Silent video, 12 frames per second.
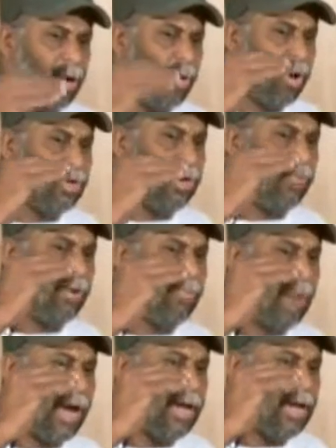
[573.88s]
who are
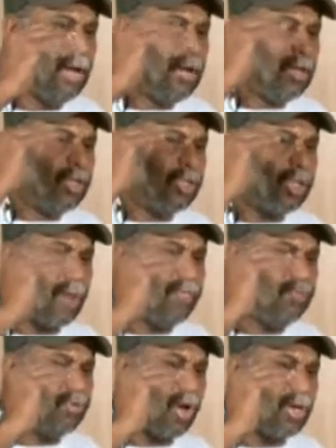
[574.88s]
driven by
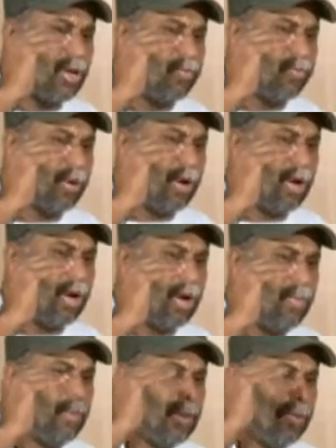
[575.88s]
some sort of
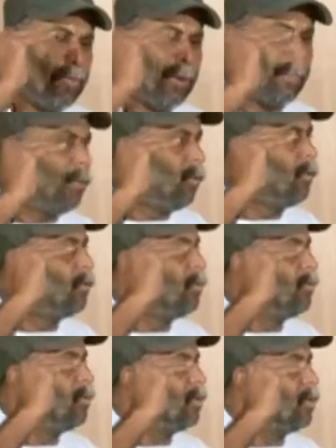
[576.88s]

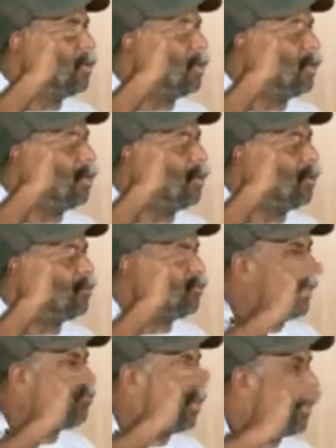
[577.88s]

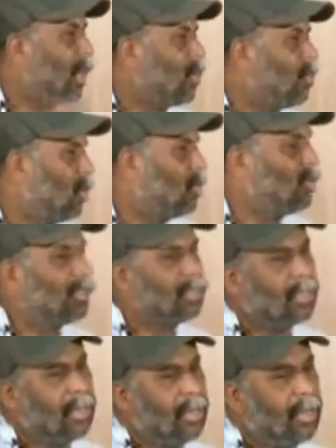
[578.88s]
people-centric
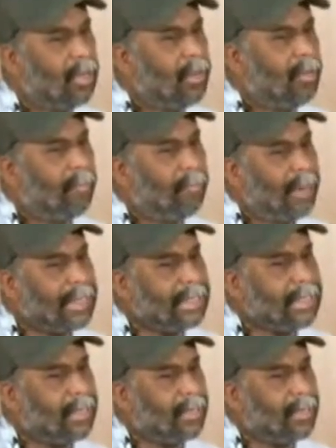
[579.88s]
ideologies. But
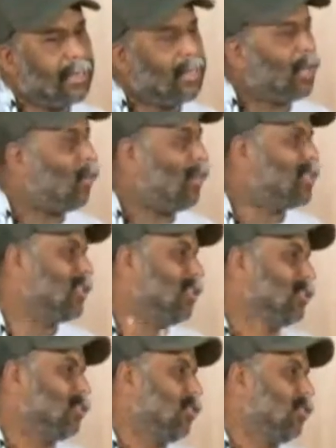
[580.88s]
the
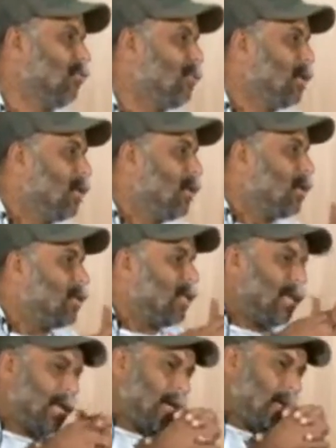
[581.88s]
question is,
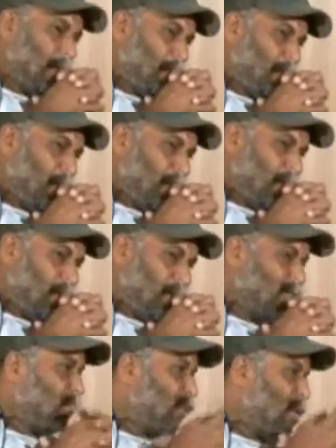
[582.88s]

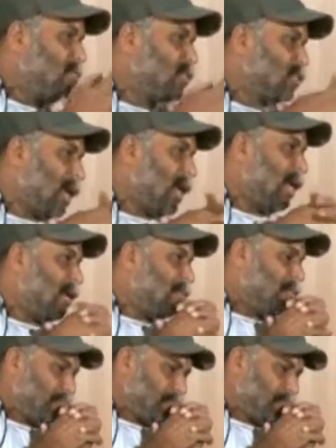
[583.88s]
there's a famous saying,